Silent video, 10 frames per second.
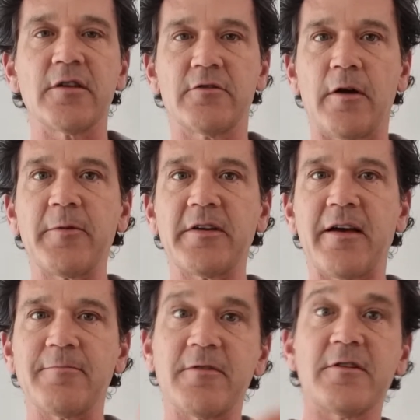
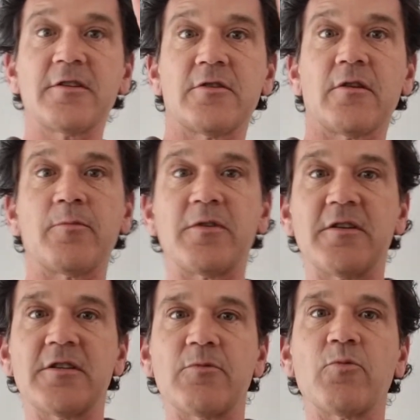traumatized position, or the
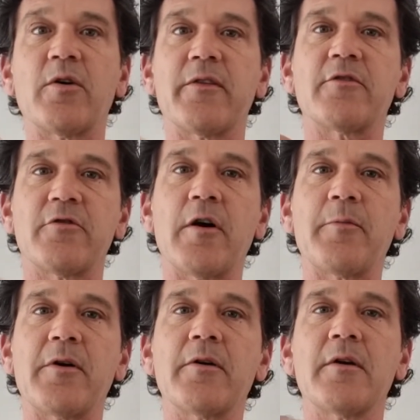position where the
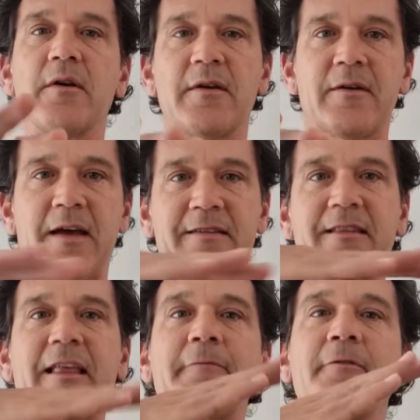trauma has
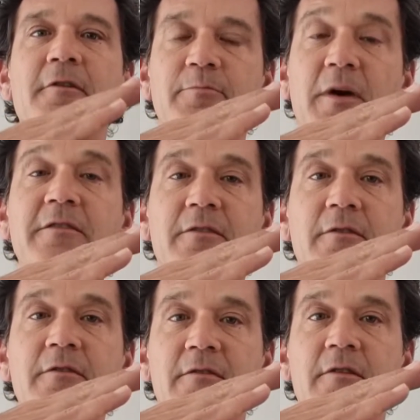left those
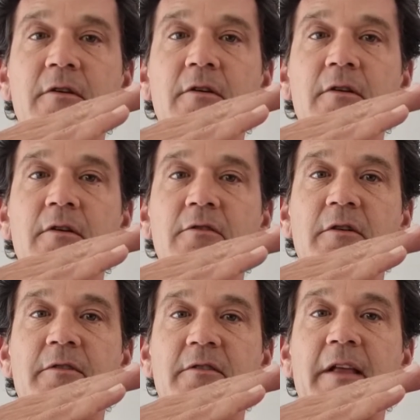muscles. So
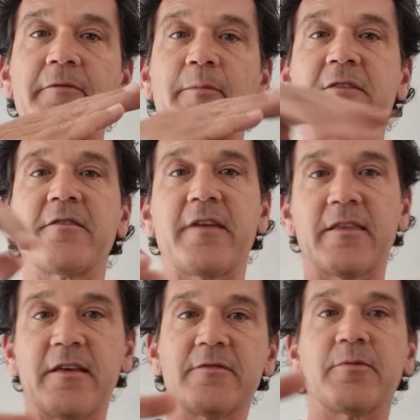if it's left the muscles like
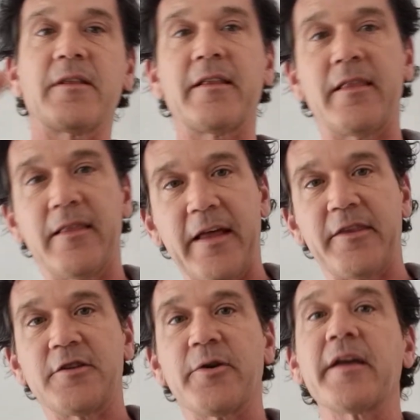this, we let the
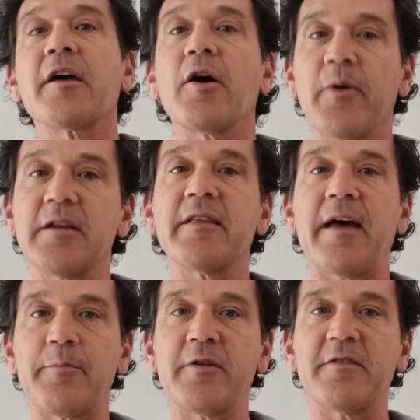joint go into
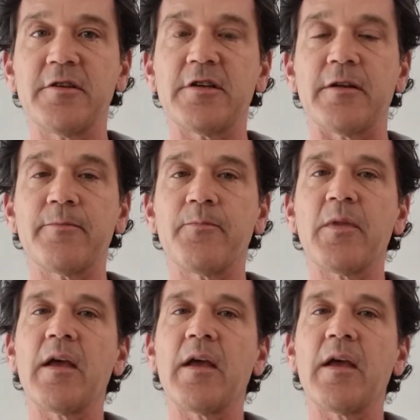that position.